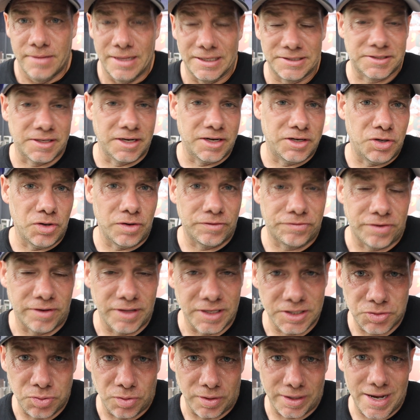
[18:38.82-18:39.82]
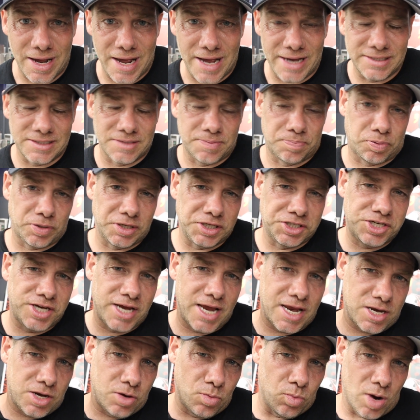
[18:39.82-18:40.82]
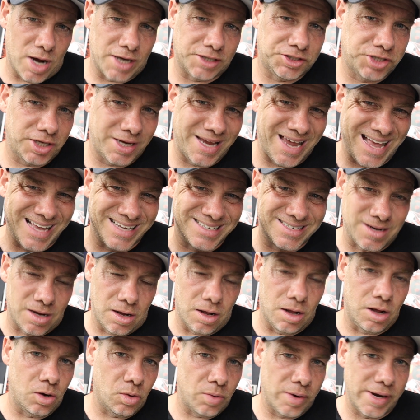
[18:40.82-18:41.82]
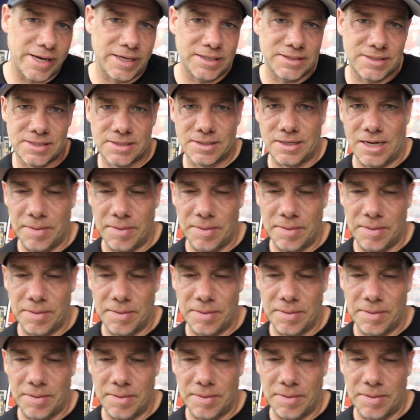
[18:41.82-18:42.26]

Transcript: That's going to do it for this one, guys. Appreciate you watching as always.